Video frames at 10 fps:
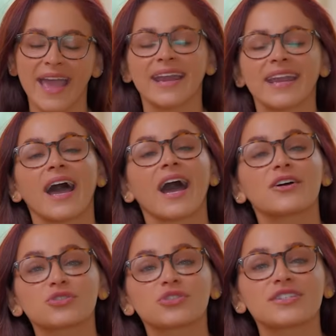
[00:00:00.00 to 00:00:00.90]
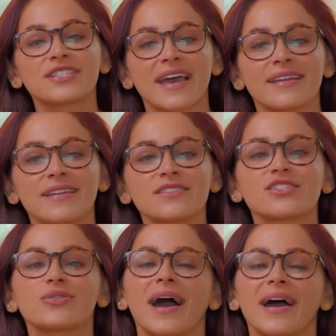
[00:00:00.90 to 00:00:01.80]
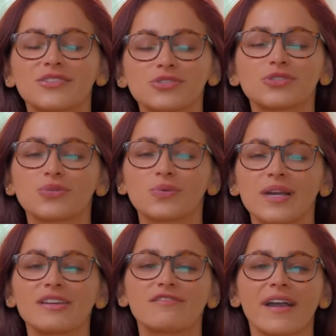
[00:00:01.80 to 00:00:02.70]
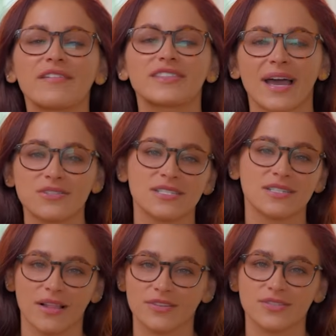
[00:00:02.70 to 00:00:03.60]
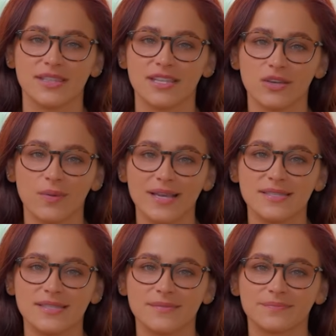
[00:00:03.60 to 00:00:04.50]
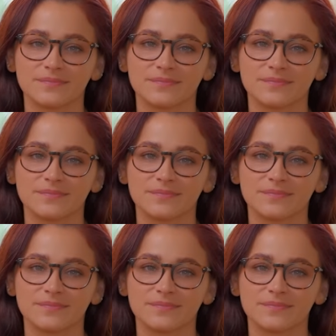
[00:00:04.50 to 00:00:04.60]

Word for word: and 110 to $125,000 in the US.